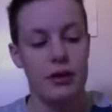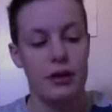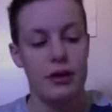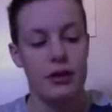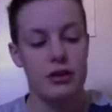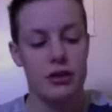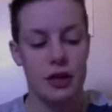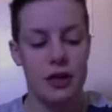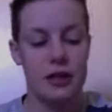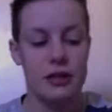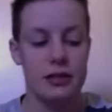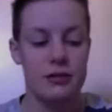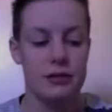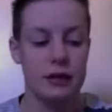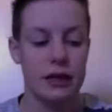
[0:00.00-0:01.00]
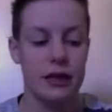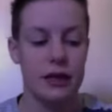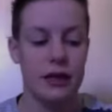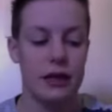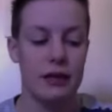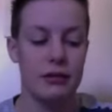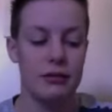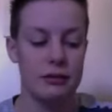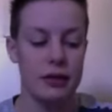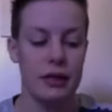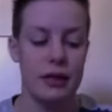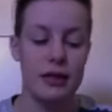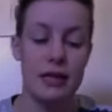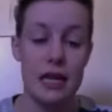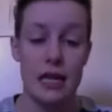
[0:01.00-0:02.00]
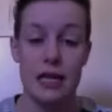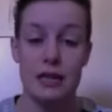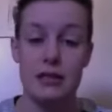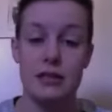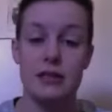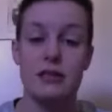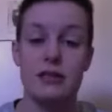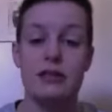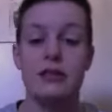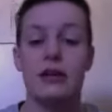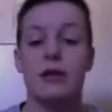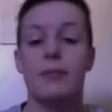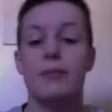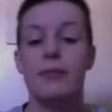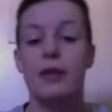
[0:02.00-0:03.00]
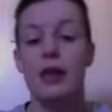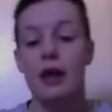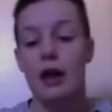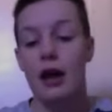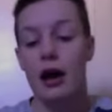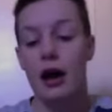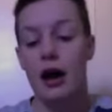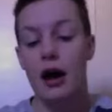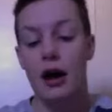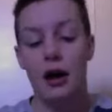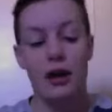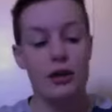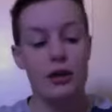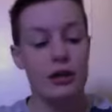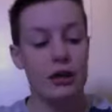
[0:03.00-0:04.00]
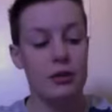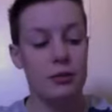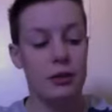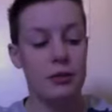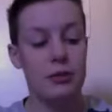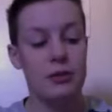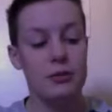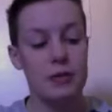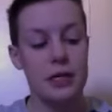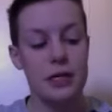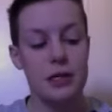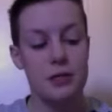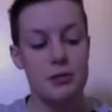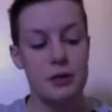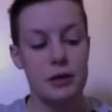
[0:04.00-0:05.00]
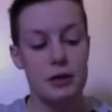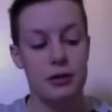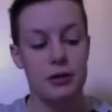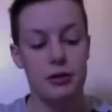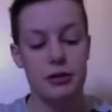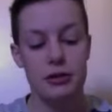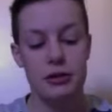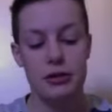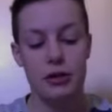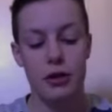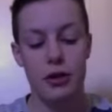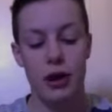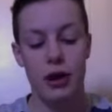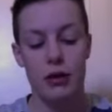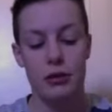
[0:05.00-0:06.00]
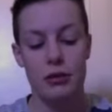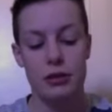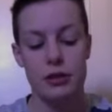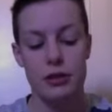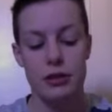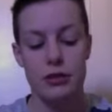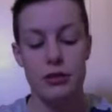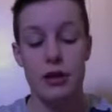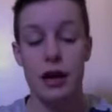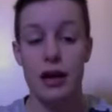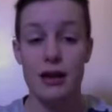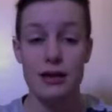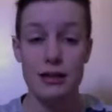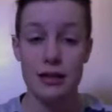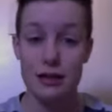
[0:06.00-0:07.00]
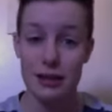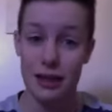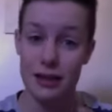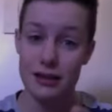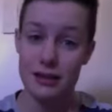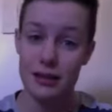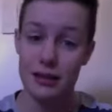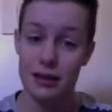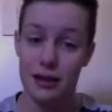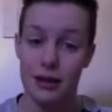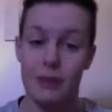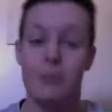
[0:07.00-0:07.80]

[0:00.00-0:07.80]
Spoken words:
trans related needs. So that's pretty much my spiel. So I will see you guys next Sunday.